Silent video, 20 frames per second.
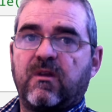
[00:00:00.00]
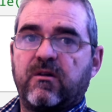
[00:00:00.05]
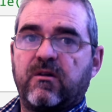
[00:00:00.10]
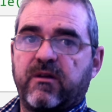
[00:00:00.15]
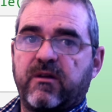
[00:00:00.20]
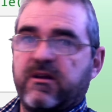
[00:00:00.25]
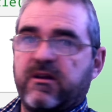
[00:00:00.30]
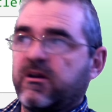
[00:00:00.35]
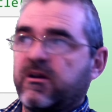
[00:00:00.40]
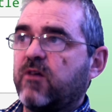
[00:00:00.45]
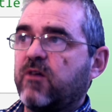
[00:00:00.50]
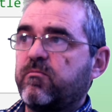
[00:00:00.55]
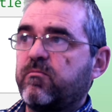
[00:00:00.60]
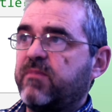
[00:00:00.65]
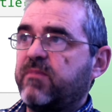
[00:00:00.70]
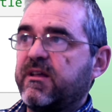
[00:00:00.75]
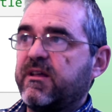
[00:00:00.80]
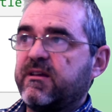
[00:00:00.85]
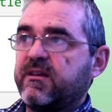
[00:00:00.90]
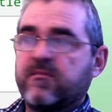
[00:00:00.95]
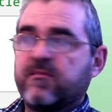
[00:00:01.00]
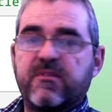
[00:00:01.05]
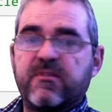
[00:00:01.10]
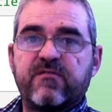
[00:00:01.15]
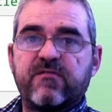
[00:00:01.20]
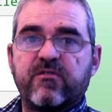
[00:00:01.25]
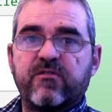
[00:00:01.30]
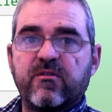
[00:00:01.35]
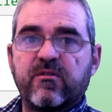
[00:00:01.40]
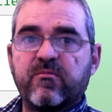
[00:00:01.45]
Okay, now playing a
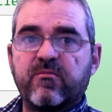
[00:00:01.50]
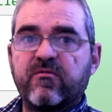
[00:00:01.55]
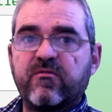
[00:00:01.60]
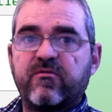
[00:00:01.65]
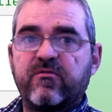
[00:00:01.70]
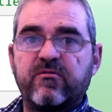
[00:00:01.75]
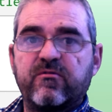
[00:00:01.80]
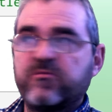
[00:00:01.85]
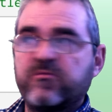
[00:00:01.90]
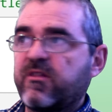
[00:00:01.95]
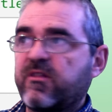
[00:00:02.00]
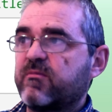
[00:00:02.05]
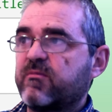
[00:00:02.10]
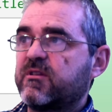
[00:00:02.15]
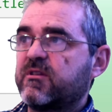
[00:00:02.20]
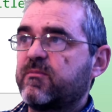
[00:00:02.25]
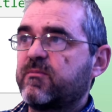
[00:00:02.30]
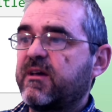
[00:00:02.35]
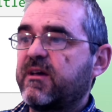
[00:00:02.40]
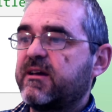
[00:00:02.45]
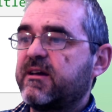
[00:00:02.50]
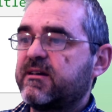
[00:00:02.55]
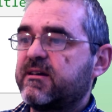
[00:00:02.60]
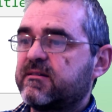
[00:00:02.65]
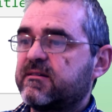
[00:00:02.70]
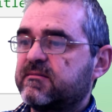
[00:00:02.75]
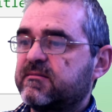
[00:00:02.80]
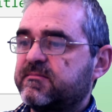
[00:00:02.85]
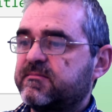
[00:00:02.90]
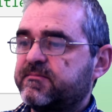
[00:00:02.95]
bit with the
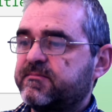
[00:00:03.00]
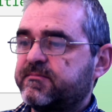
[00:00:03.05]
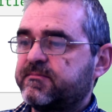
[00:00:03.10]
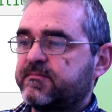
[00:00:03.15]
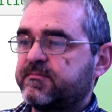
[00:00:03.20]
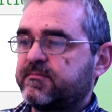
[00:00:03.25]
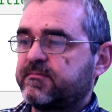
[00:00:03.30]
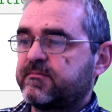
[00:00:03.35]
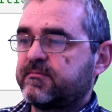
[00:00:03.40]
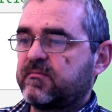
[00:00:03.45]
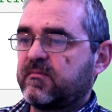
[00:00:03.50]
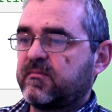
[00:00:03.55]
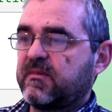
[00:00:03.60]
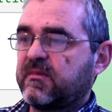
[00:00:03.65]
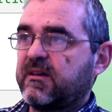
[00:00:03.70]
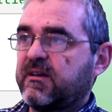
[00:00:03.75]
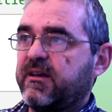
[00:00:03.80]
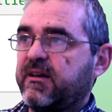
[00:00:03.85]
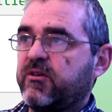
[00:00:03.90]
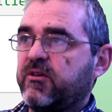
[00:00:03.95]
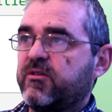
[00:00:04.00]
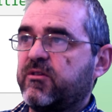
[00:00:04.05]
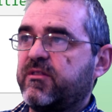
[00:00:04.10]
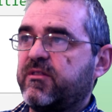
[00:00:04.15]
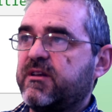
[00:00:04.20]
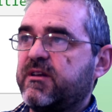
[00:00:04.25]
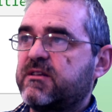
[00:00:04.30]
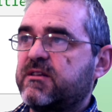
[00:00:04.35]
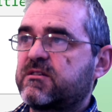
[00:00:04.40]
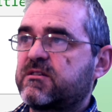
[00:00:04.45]
multiplier, I got
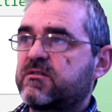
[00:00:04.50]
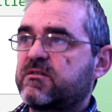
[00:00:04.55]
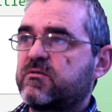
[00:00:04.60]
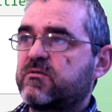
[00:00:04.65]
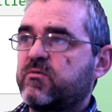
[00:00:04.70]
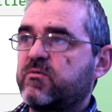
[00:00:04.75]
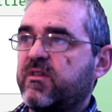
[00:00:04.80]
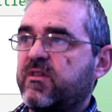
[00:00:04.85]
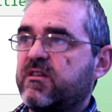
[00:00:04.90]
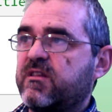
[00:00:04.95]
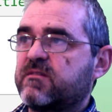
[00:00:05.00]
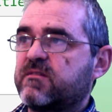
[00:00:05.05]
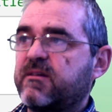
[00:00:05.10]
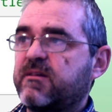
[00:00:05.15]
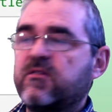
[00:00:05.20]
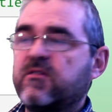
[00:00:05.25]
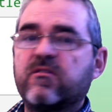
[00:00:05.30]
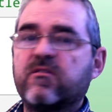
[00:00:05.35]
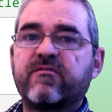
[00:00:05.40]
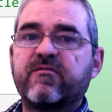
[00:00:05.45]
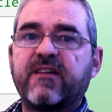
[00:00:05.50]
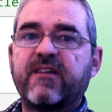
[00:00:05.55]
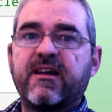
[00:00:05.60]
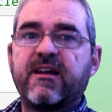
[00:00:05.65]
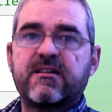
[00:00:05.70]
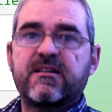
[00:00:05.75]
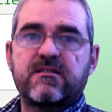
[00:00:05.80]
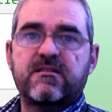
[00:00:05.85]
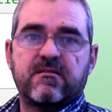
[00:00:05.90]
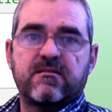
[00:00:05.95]
this with this value of
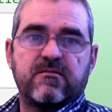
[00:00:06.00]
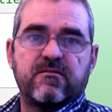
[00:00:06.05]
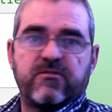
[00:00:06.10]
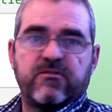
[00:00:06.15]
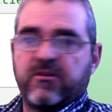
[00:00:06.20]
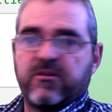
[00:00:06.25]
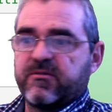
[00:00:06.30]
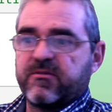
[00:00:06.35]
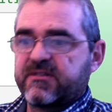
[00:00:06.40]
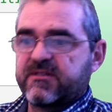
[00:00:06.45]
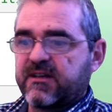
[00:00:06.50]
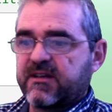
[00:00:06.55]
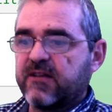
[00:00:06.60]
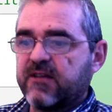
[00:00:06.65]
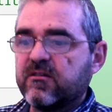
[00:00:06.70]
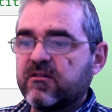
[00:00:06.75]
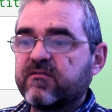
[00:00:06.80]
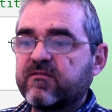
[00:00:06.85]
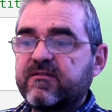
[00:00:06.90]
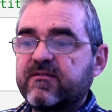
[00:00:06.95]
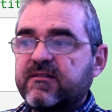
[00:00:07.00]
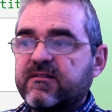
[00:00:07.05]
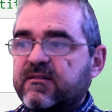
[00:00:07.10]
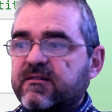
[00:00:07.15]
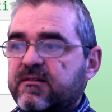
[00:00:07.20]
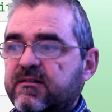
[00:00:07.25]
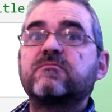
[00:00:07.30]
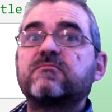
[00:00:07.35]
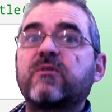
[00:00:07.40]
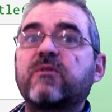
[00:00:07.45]
S, it's kind of
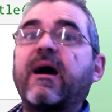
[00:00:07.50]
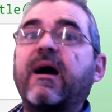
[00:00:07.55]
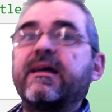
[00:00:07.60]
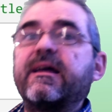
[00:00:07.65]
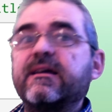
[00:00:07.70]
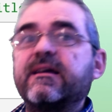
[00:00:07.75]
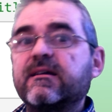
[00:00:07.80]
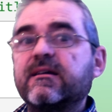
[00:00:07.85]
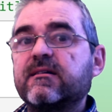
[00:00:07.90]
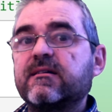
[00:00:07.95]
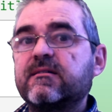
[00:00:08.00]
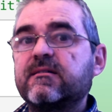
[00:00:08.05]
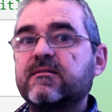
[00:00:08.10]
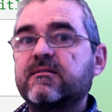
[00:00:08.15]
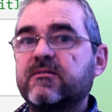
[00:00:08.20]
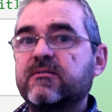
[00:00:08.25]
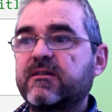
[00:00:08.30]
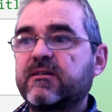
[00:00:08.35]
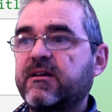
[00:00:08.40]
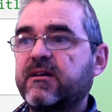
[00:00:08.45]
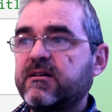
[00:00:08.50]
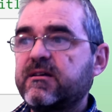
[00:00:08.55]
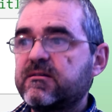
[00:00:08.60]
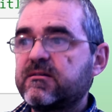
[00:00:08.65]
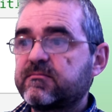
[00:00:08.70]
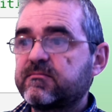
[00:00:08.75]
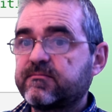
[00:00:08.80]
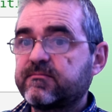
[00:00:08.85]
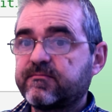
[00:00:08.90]
trying, okay?